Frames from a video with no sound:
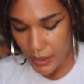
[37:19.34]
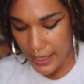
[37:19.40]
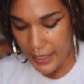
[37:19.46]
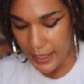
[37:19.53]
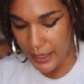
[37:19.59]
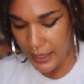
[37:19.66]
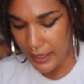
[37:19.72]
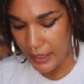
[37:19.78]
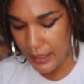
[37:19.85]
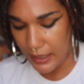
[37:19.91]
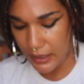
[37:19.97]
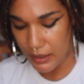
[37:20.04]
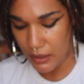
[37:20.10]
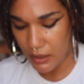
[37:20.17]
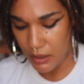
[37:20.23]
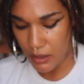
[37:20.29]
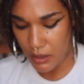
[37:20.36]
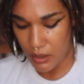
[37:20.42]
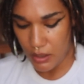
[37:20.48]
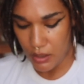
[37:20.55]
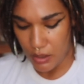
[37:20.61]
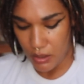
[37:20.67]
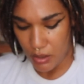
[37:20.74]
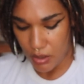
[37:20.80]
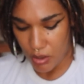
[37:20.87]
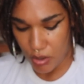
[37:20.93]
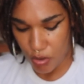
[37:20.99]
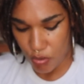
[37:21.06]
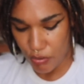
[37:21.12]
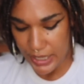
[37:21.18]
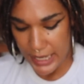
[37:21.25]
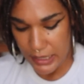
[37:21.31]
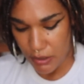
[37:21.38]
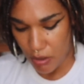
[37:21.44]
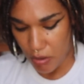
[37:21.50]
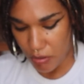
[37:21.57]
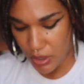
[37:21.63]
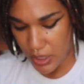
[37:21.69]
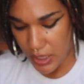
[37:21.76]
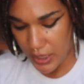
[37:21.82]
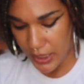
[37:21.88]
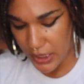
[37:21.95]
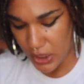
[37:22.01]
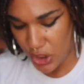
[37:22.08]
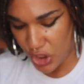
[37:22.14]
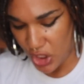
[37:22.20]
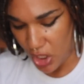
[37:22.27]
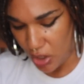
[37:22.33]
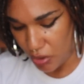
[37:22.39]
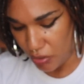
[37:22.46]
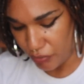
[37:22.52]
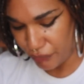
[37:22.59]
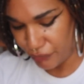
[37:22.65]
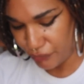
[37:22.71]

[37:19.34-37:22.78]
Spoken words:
Create your own cooking show.